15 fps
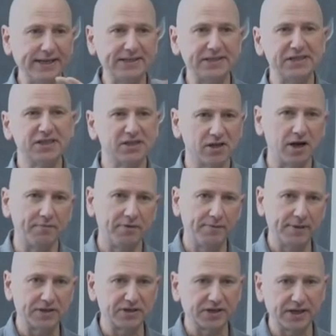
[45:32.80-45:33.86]
easy in
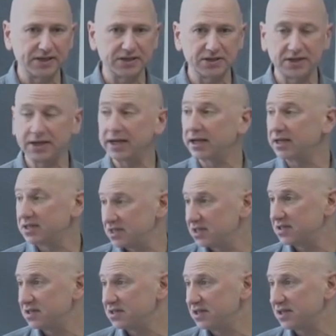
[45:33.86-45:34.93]
nonparametric Bayes to get
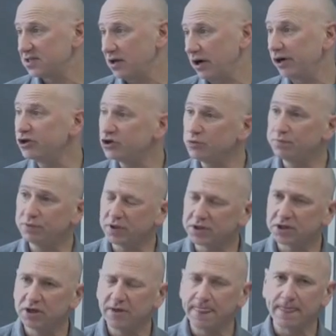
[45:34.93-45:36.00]
consistency as long as you
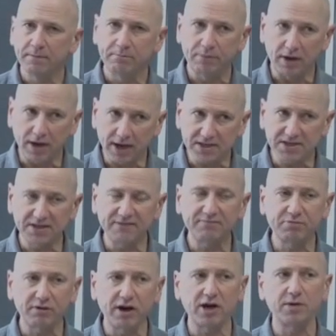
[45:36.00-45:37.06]
put
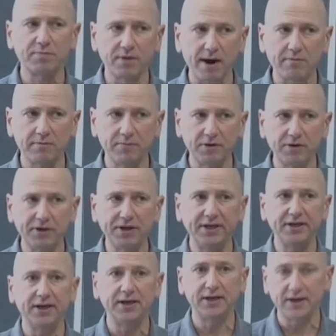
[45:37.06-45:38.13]
positive prior
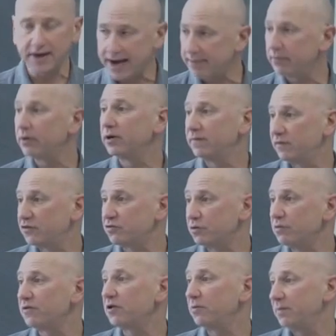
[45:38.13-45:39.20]
probability in the neighborhood of the
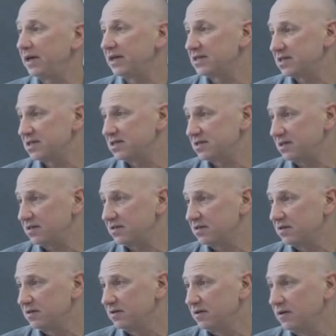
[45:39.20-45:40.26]
truth, it'll be consistent.
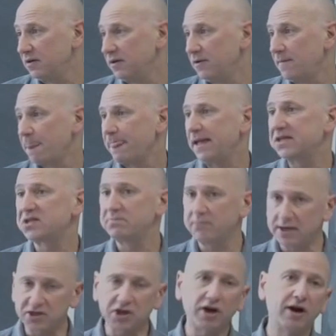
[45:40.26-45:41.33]
It's
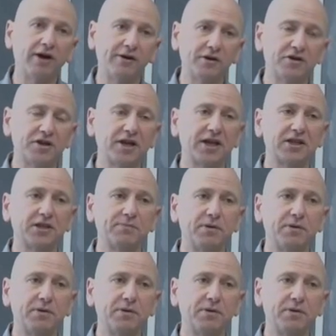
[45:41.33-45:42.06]
much harder to get